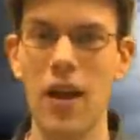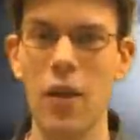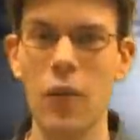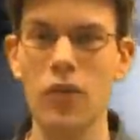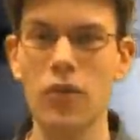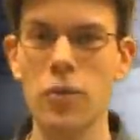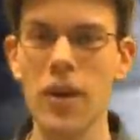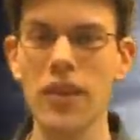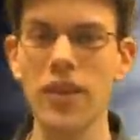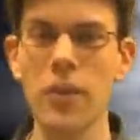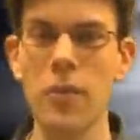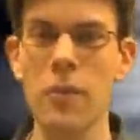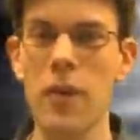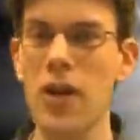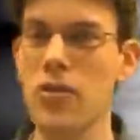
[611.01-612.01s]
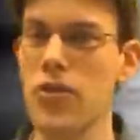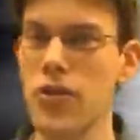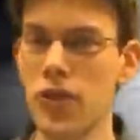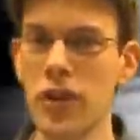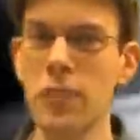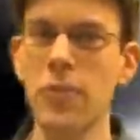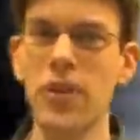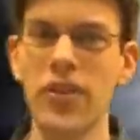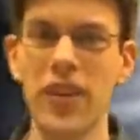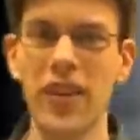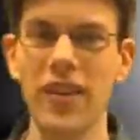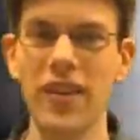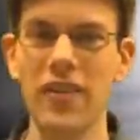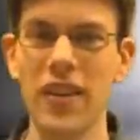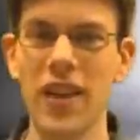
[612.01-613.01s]
which makes up about
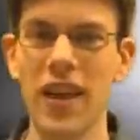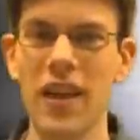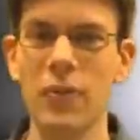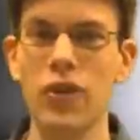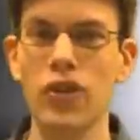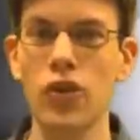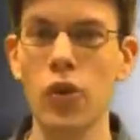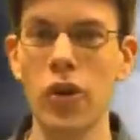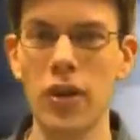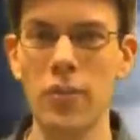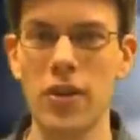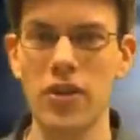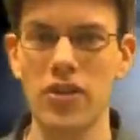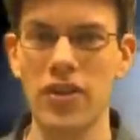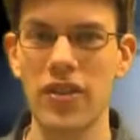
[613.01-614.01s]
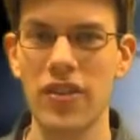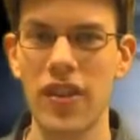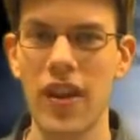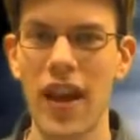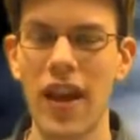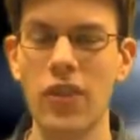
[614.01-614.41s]
30% of the game's story missions,